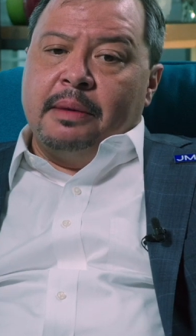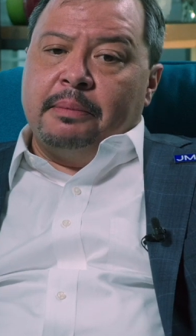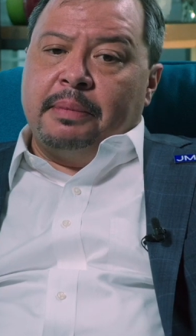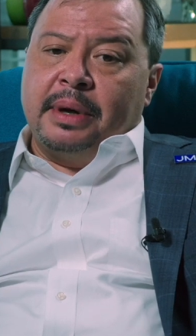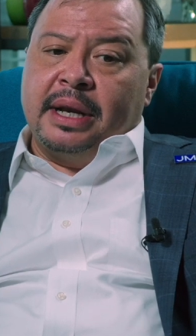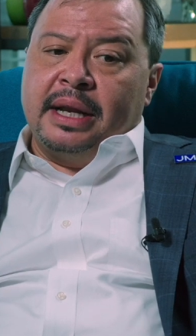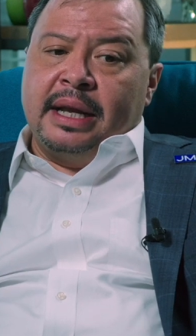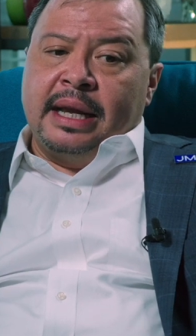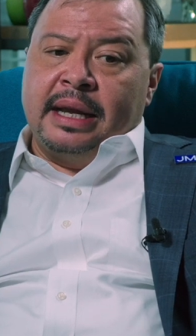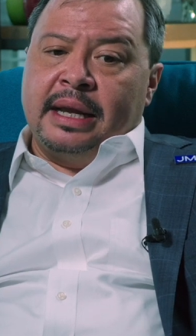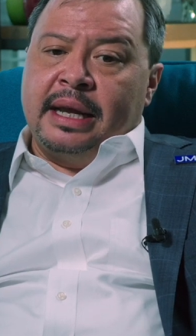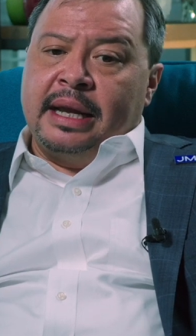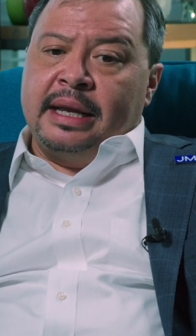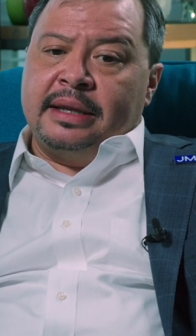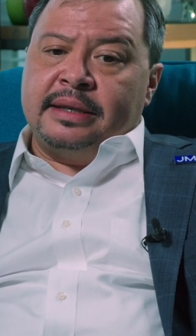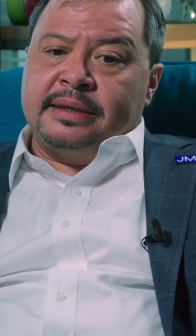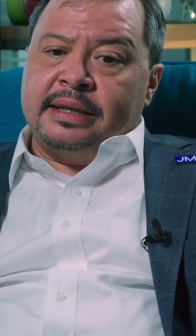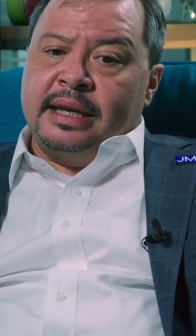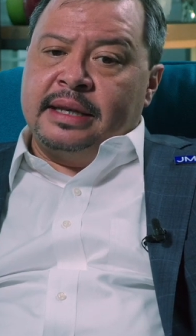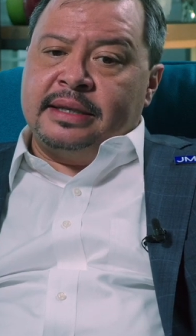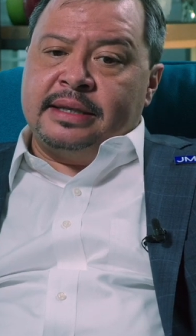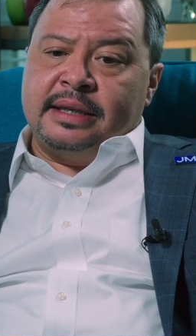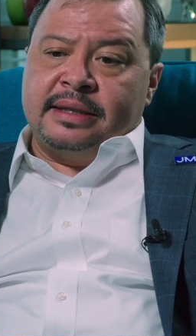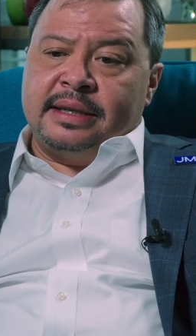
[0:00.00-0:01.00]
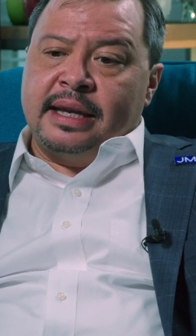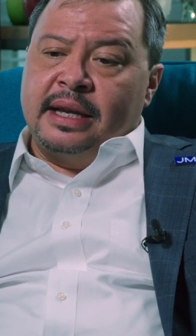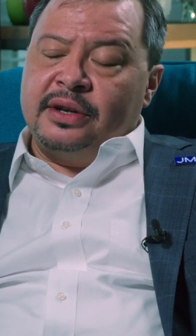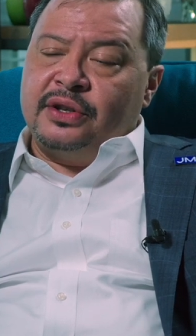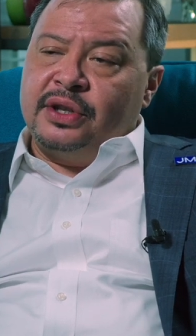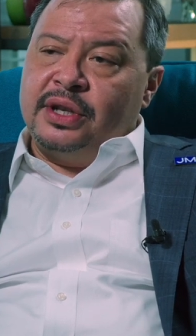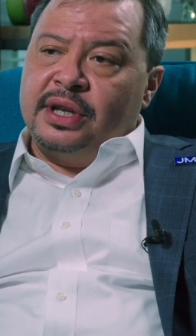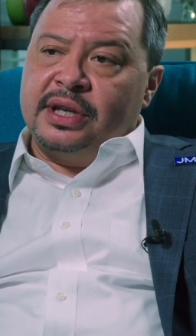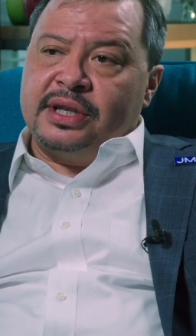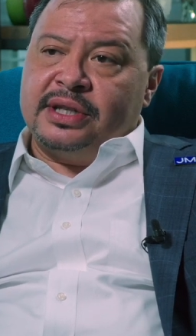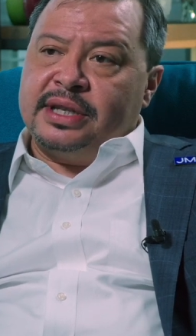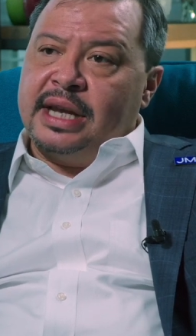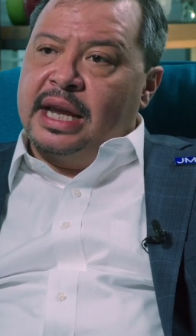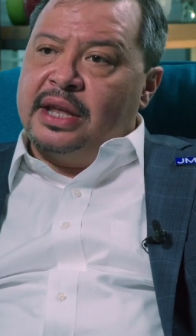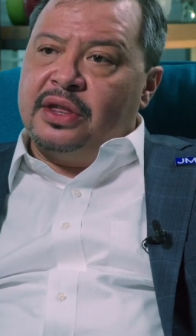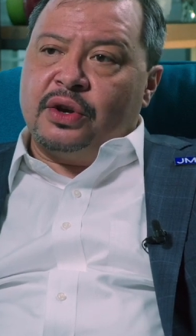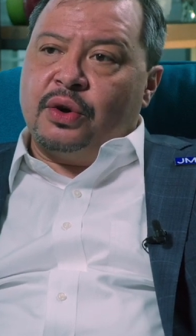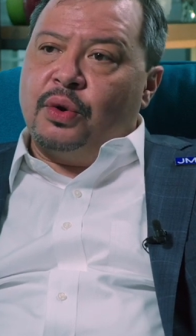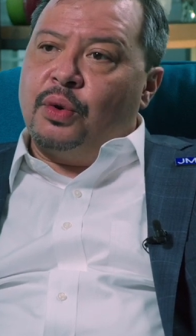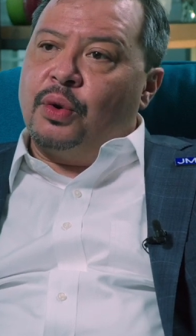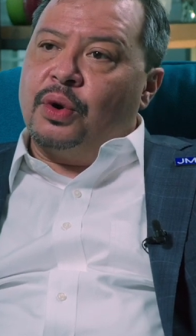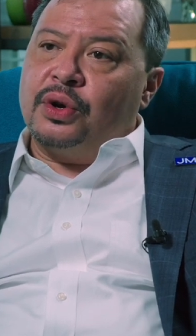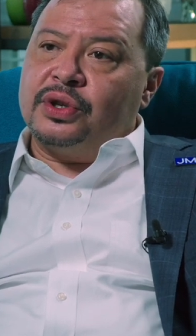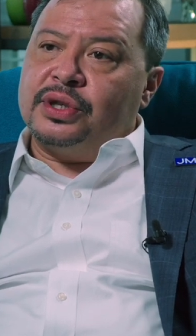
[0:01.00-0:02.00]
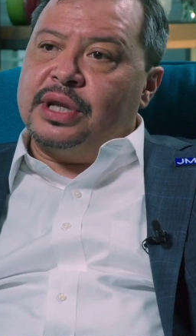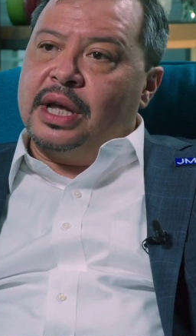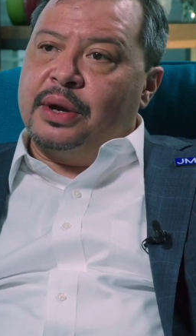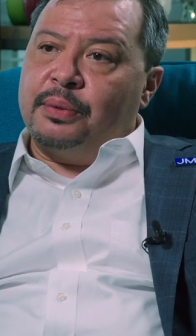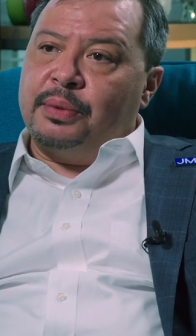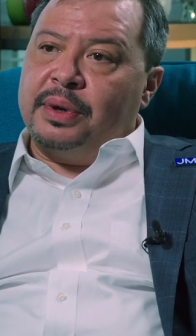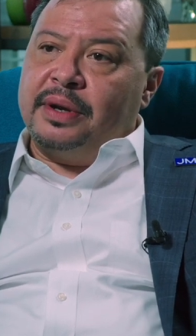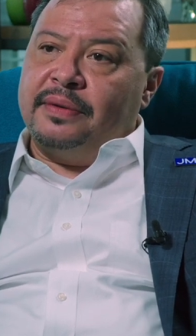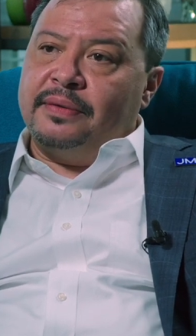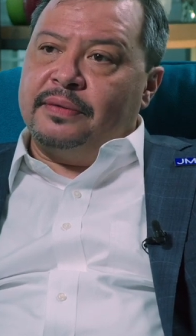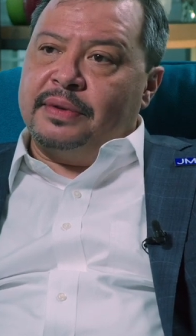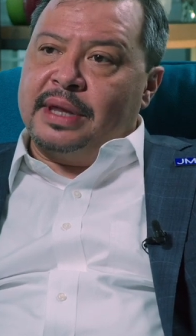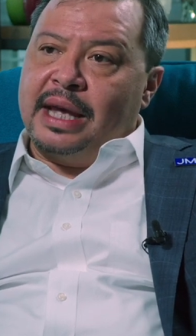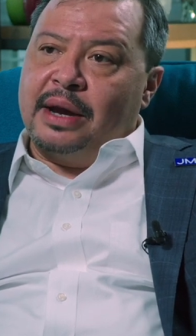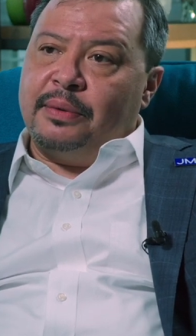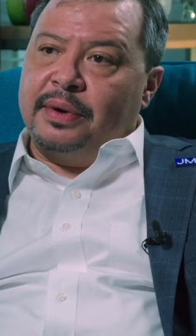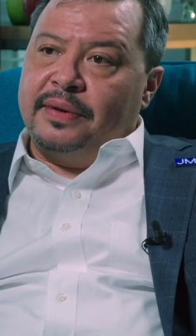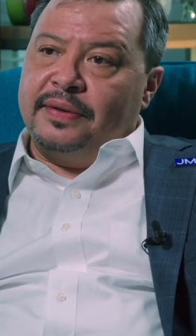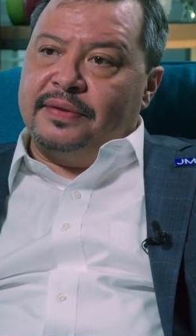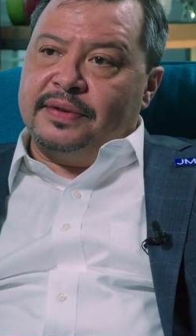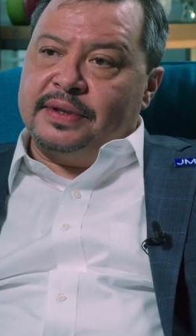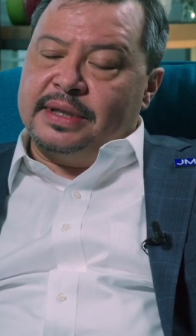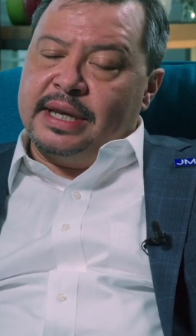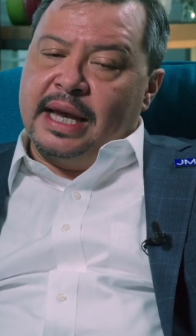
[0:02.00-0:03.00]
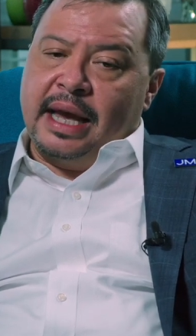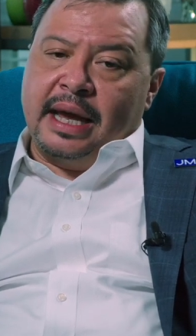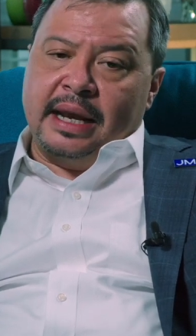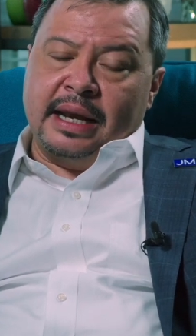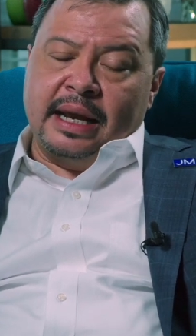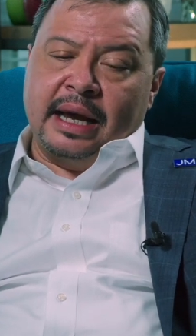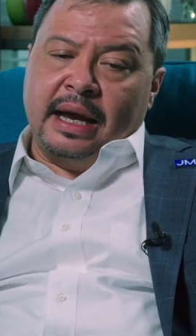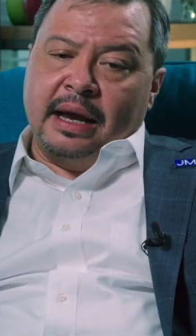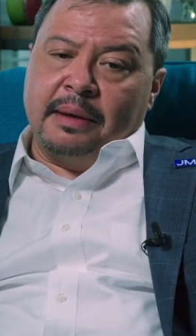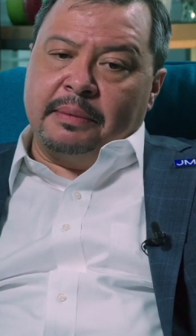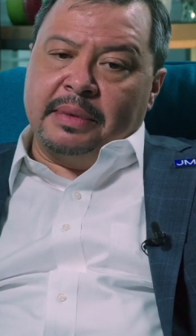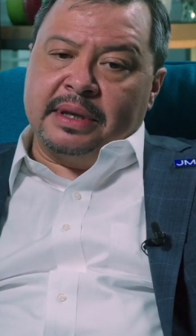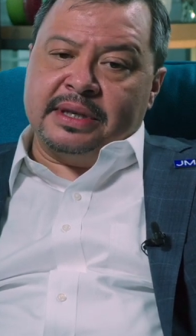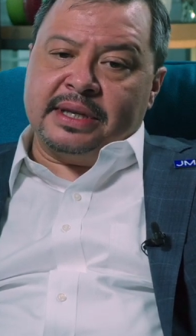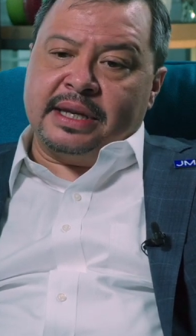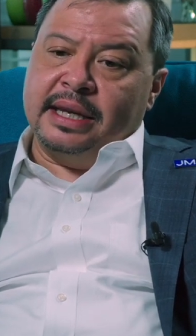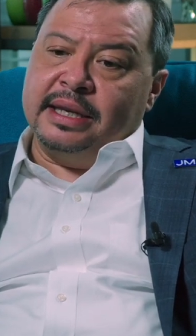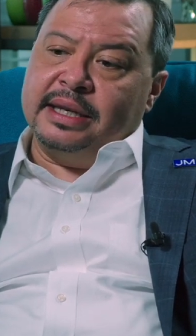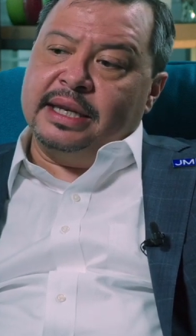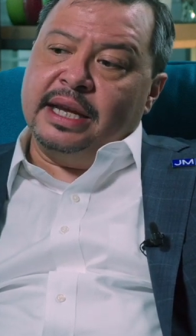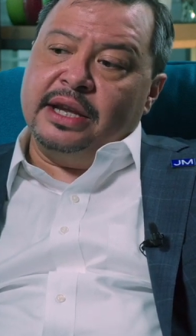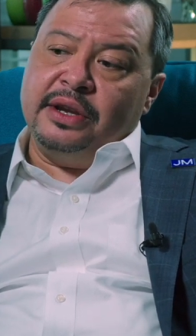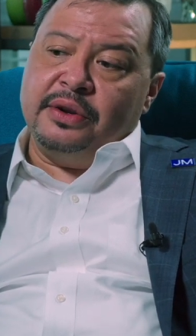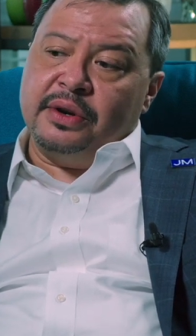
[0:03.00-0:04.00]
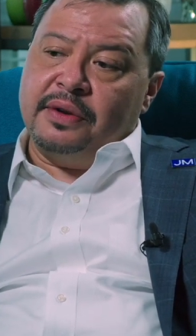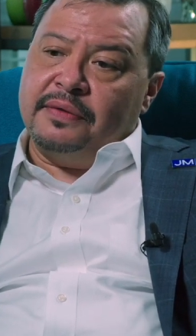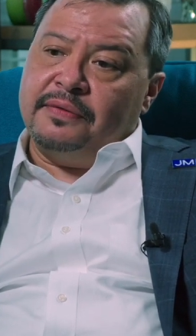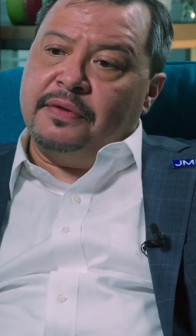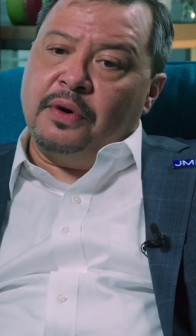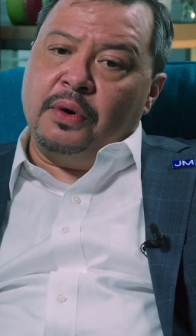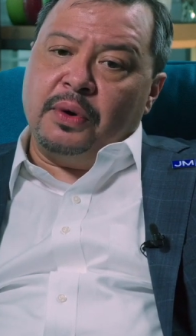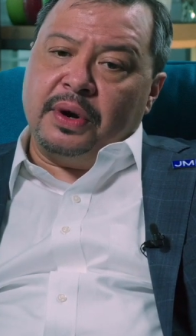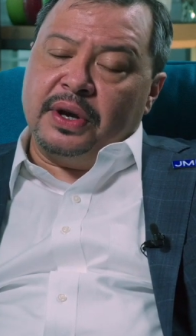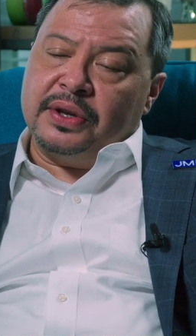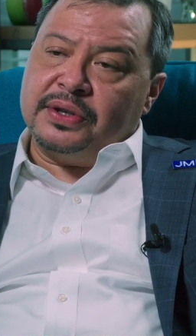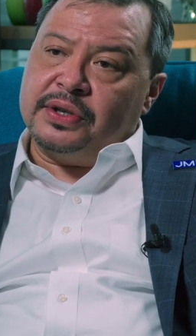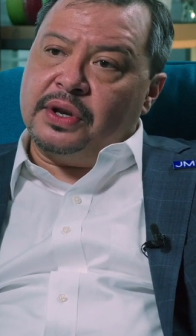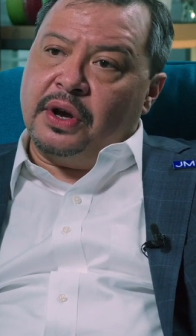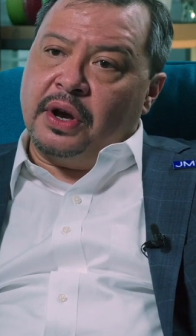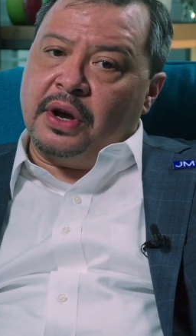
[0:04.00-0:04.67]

but it, it's it's essentially to stay the course that we've that we've set. Um, it's continue to focus